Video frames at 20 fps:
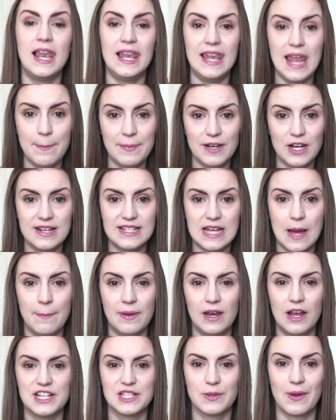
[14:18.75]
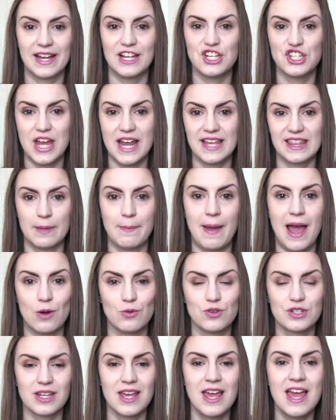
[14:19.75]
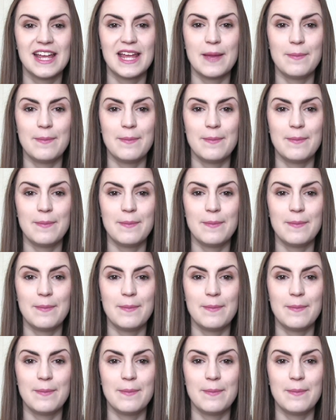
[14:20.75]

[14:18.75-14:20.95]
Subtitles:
let me know down below so I can check them out.